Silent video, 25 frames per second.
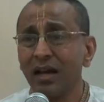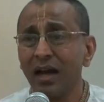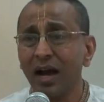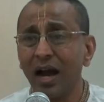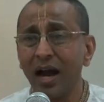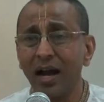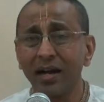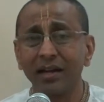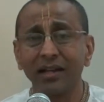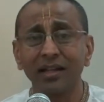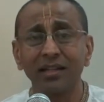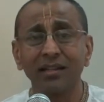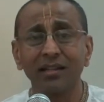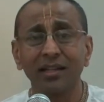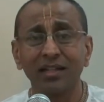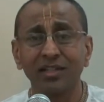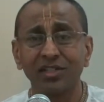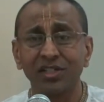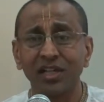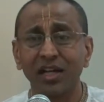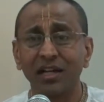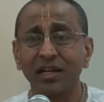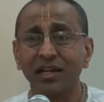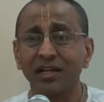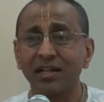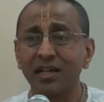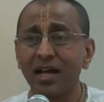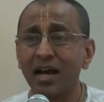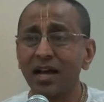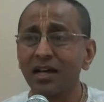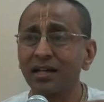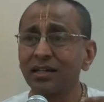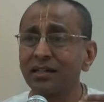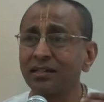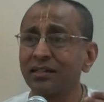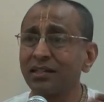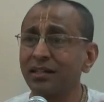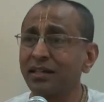and in the
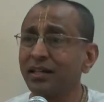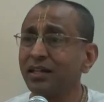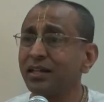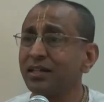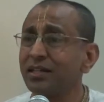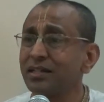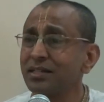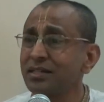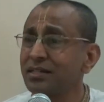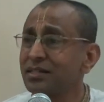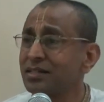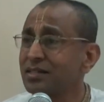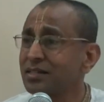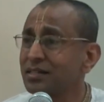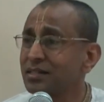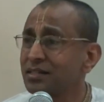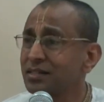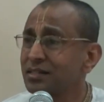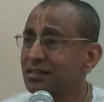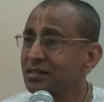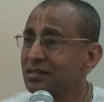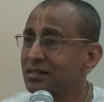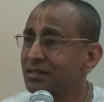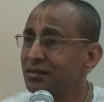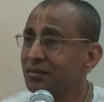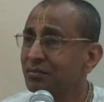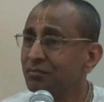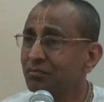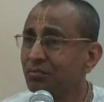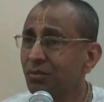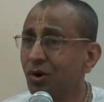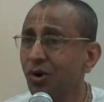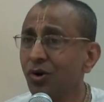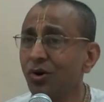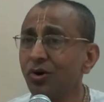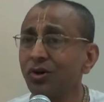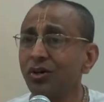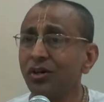Sharanagati
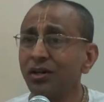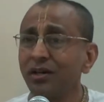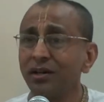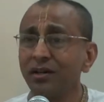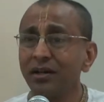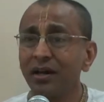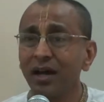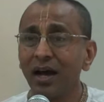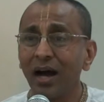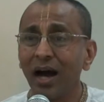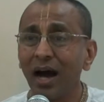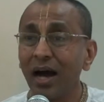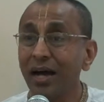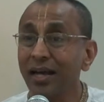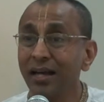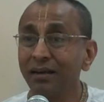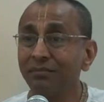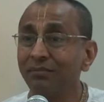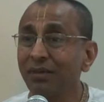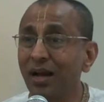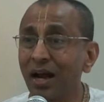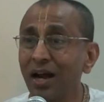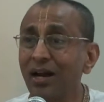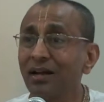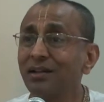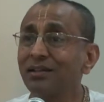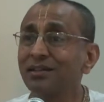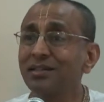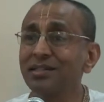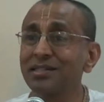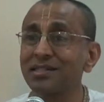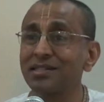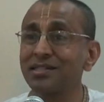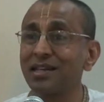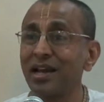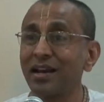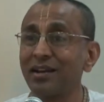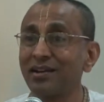mode, I am not the
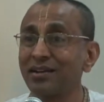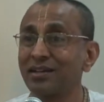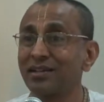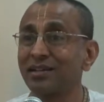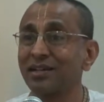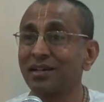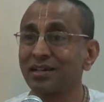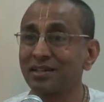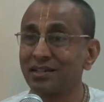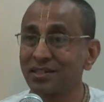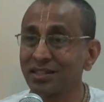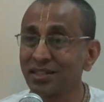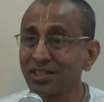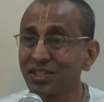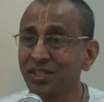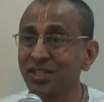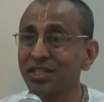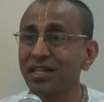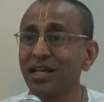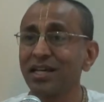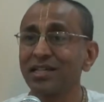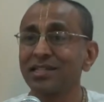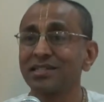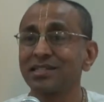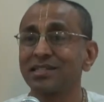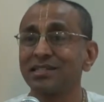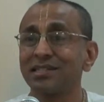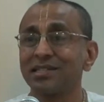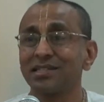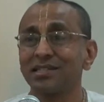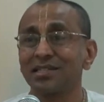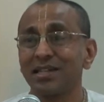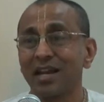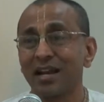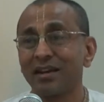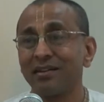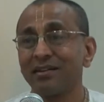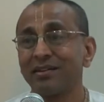center. Krishna is the
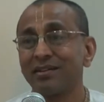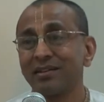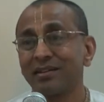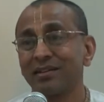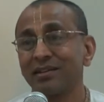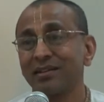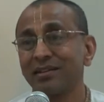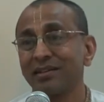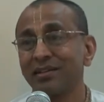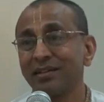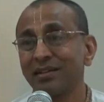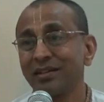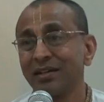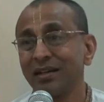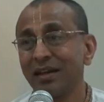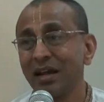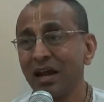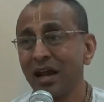center.